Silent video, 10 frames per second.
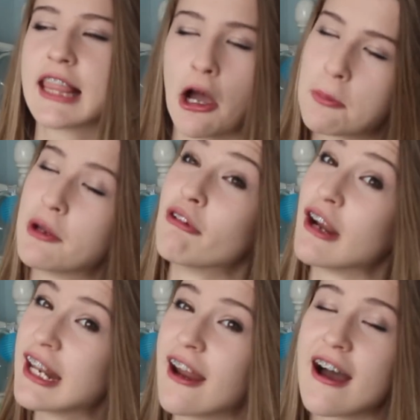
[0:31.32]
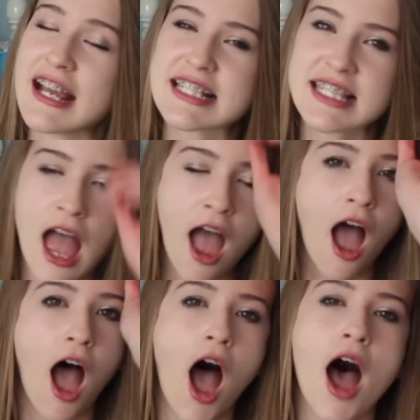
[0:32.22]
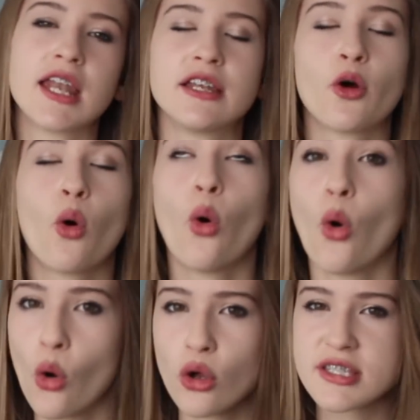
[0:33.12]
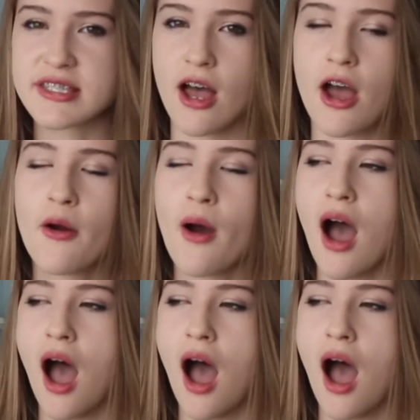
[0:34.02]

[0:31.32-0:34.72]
That would be really nice. And also,